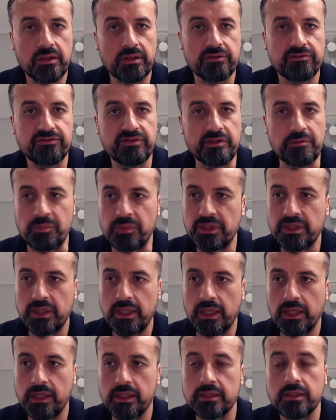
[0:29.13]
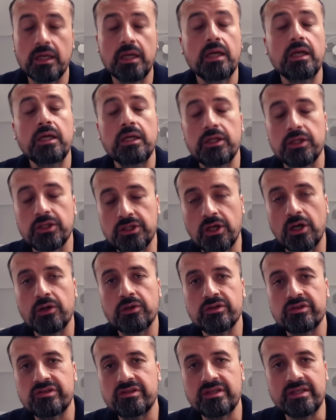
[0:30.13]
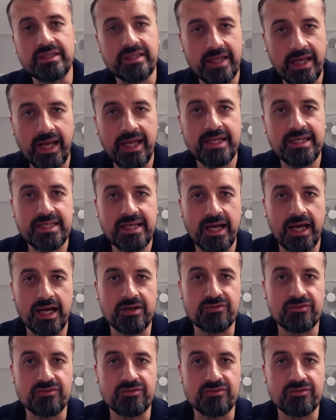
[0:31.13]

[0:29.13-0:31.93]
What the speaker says: kind of VPN, you don't see any